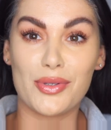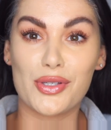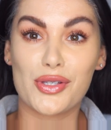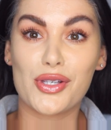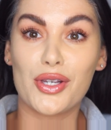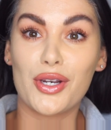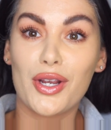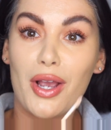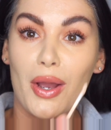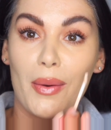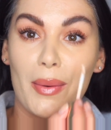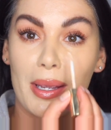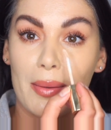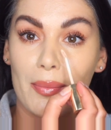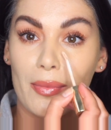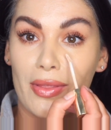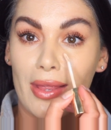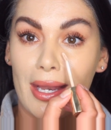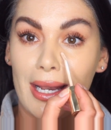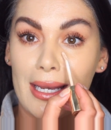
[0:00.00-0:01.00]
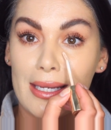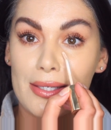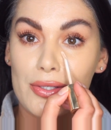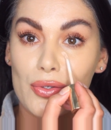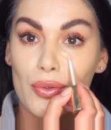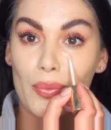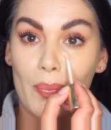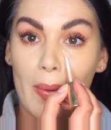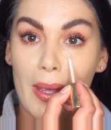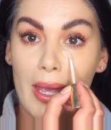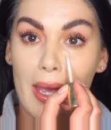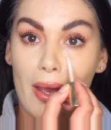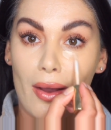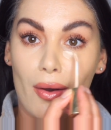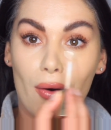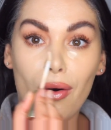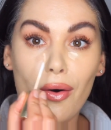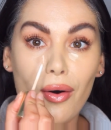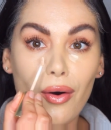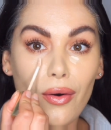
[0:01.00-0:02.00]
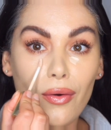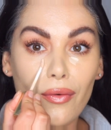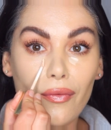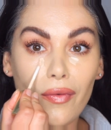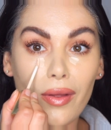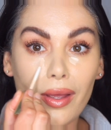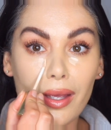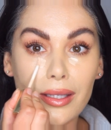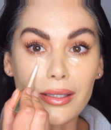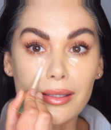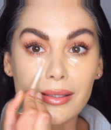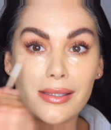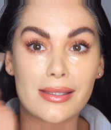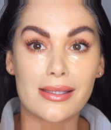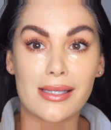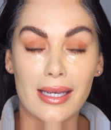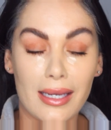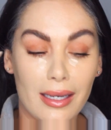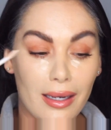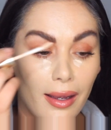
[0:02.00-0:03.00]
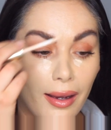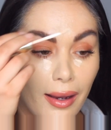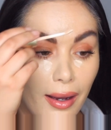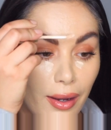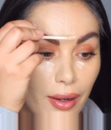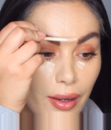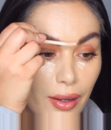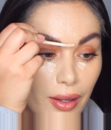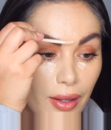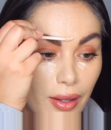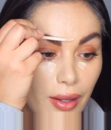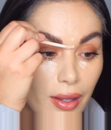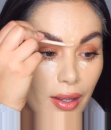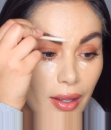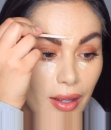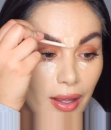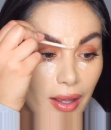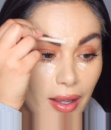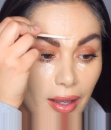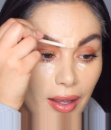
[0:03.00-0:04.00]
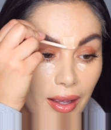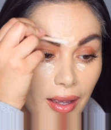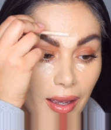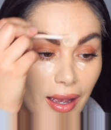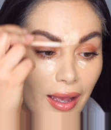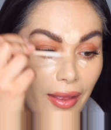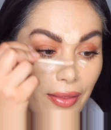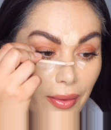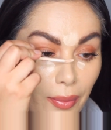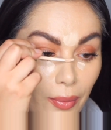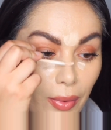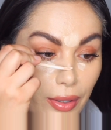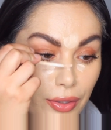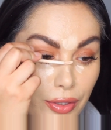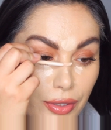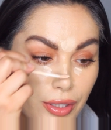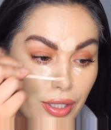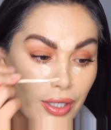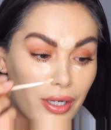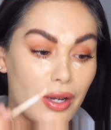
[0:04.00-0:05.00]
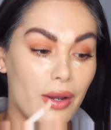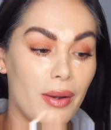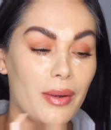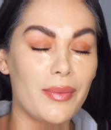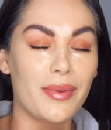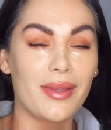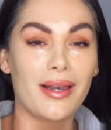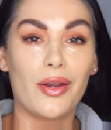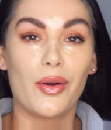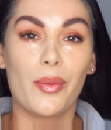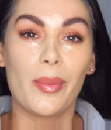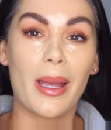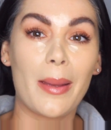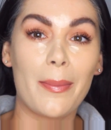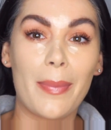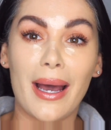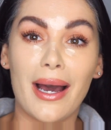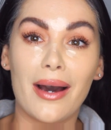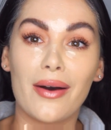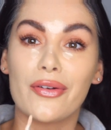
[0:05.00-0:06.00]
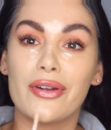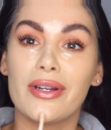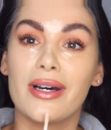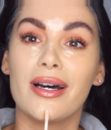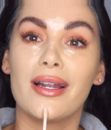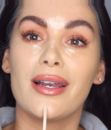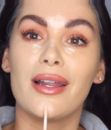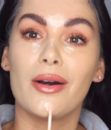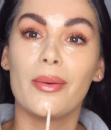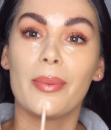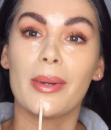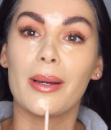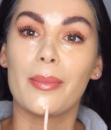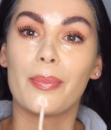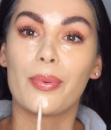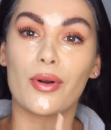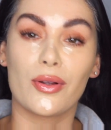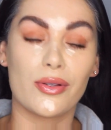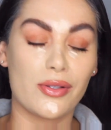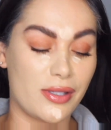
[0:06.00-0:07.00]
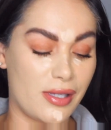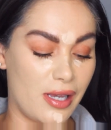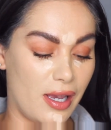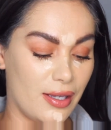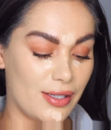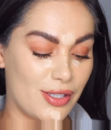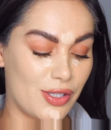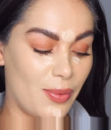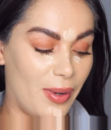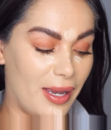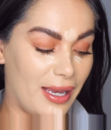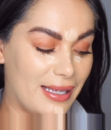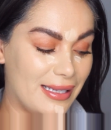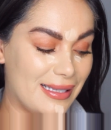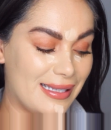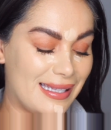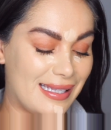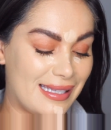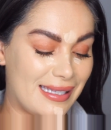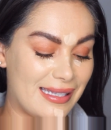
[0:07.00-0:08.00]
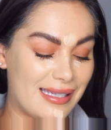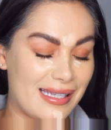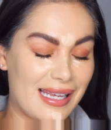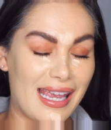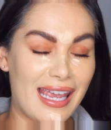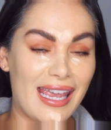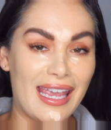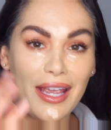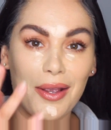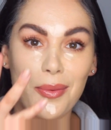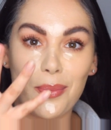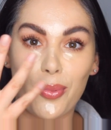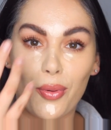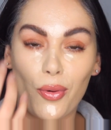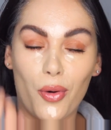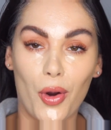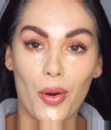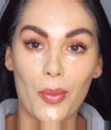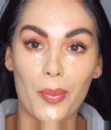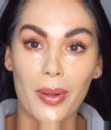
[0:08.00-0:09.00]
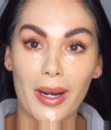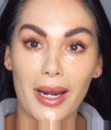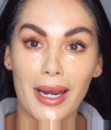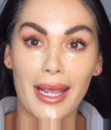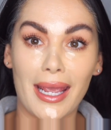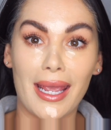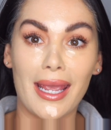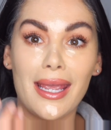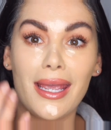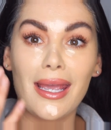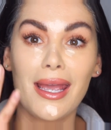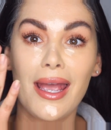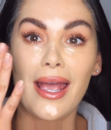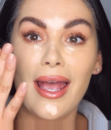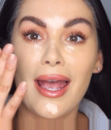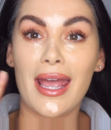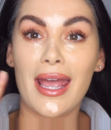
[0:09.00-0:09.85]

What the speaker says: I'm just gonna go in with a little bit of concealer. And then we're just going to go in with a little bit of powder, a little bit of bronzer, so I can see properly